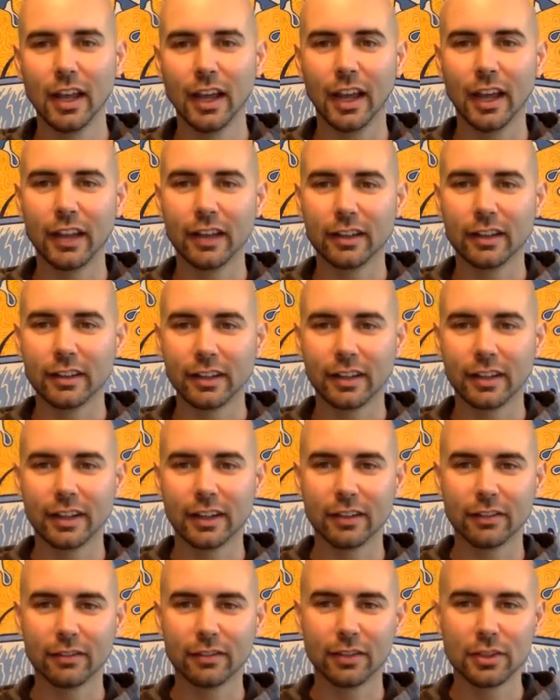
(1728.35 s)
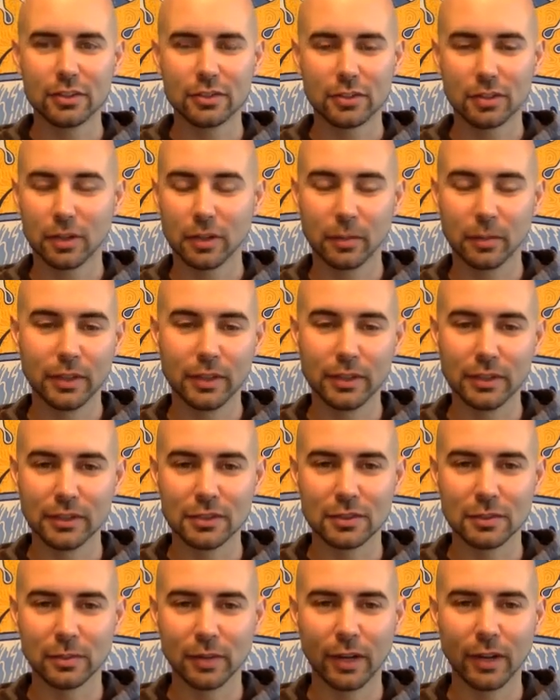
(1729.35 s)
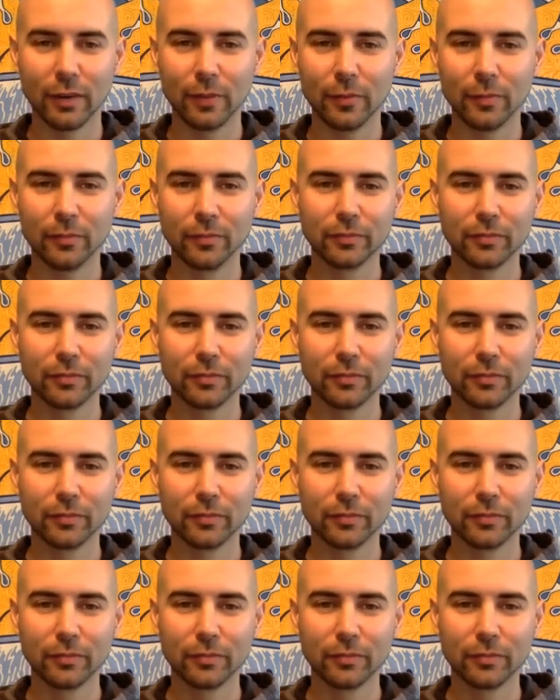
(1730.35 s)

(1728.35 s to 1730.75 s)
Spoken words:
And I have very strong opinions about